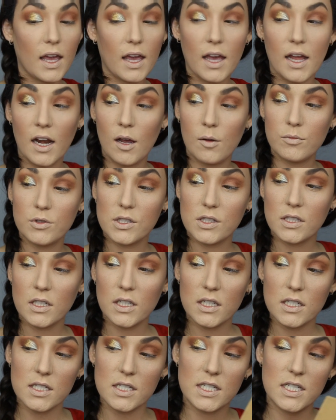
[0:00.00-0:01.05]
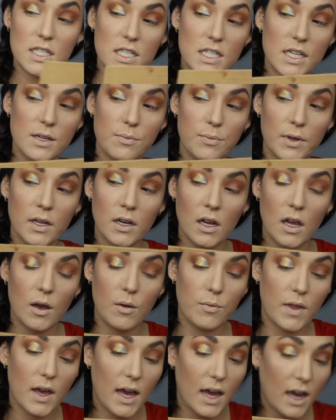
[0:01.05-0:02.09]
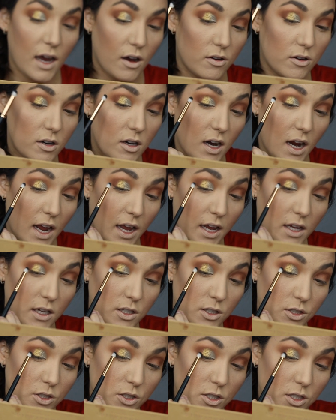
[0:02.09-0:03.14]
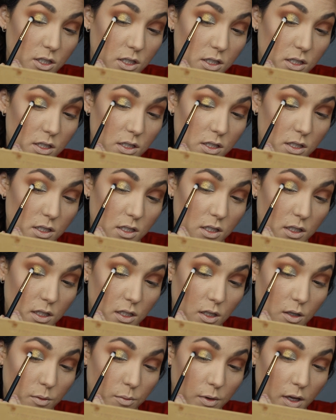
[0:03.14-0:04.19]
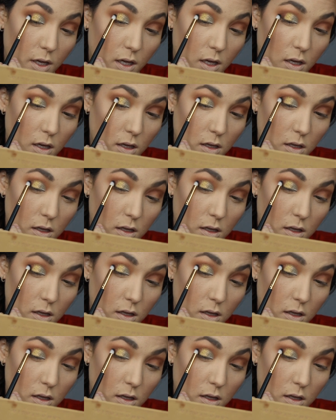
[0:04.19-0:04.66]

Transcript: And I'm just gonna deepen up that outer edge just a little bit.